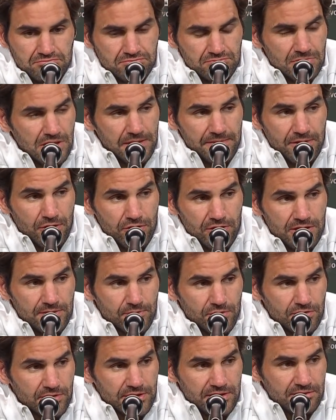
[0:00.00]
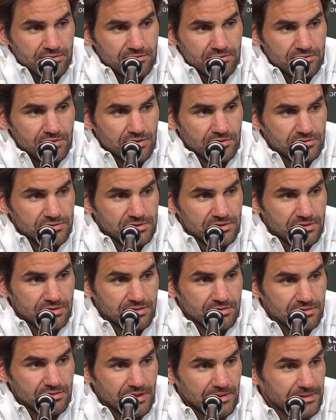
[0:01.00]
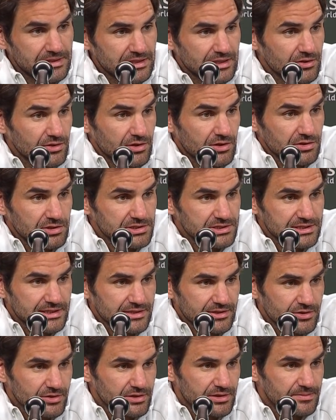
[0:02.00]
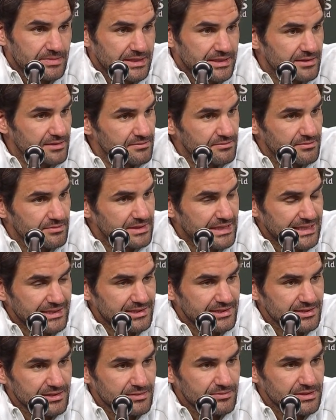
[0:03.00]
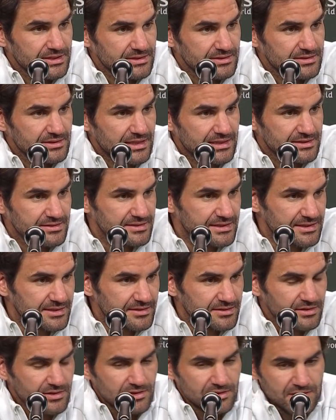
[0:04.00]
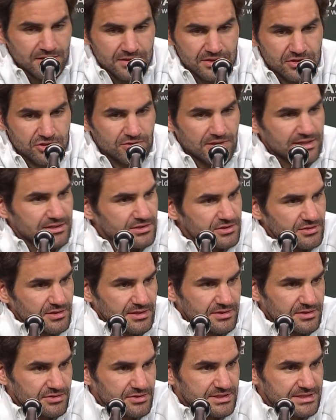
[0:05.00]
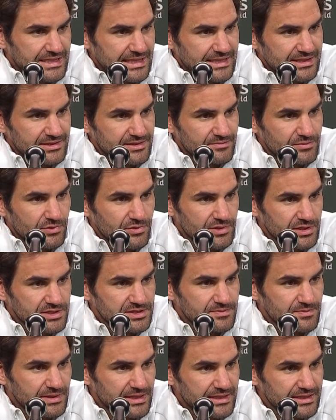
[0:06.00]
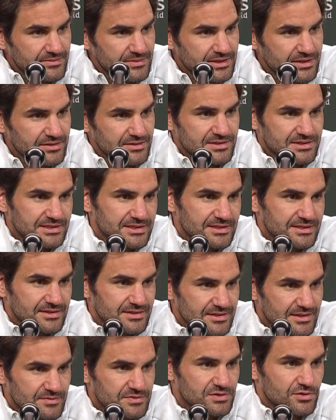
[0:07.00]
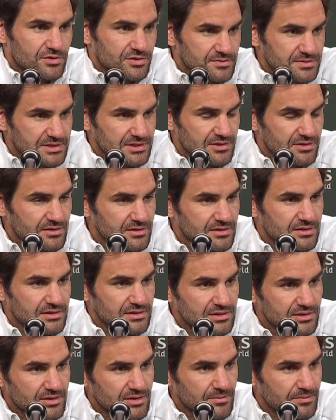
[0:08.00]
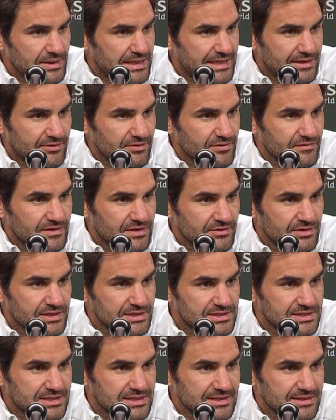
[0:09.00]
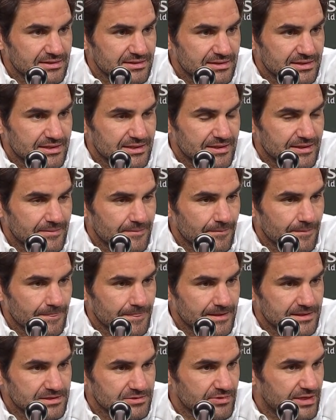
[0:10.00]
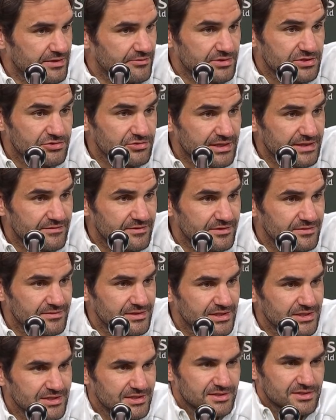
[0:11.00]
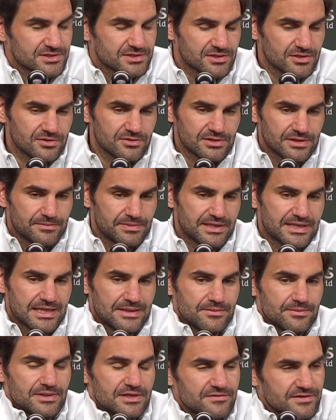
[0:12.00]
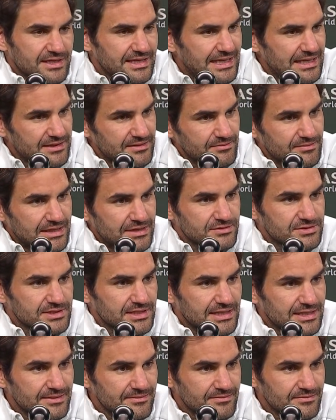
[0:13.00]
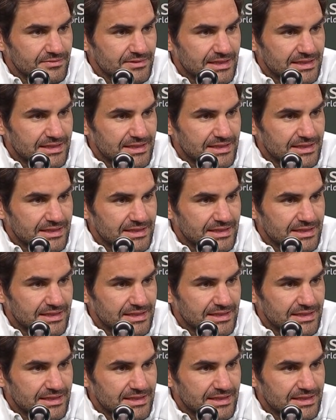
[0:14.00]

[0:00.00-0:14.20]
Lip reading: Maybe early morning, who knows? I mean, honestly, it could have been that little bit. I think trying to understand Borna's play, because he absorbs a lot of power very easily. He's a great retriever, so it became a bit of a cat and mouse game.